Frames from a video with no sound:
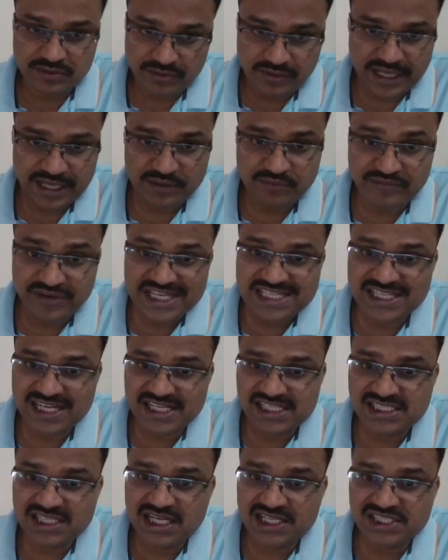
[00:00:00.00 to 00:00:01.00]
okay which
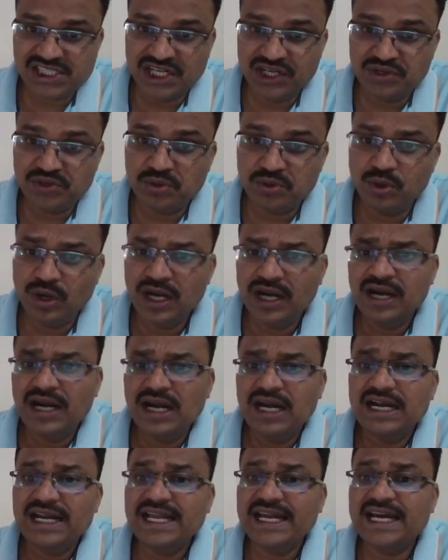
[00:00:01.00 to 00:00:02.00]
results into
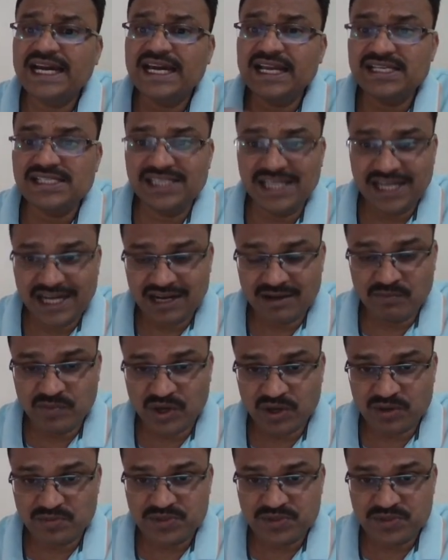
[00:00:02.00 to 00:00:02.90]
decrease in number